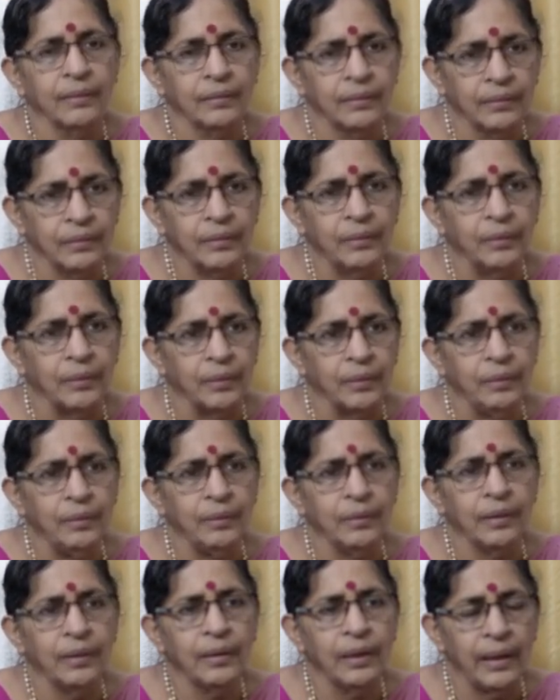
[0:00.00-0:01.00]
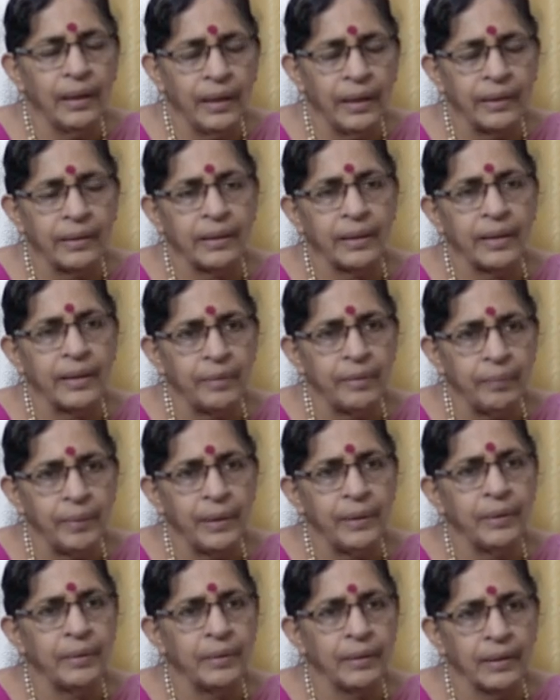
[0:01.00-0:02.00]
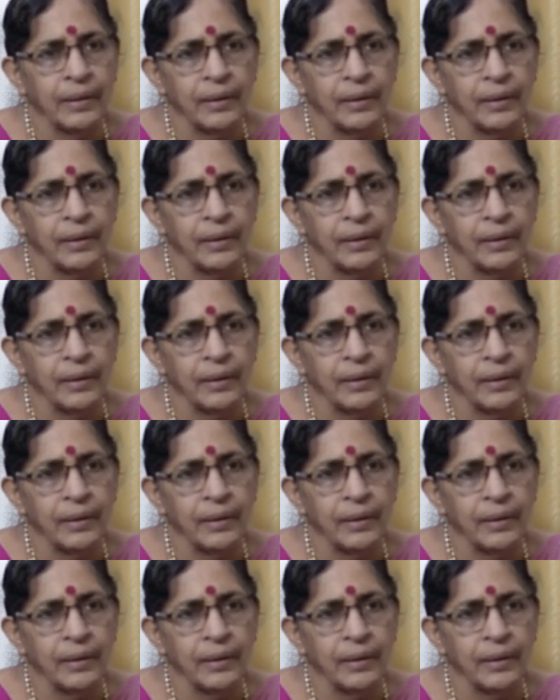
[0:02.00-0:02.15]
So a treatment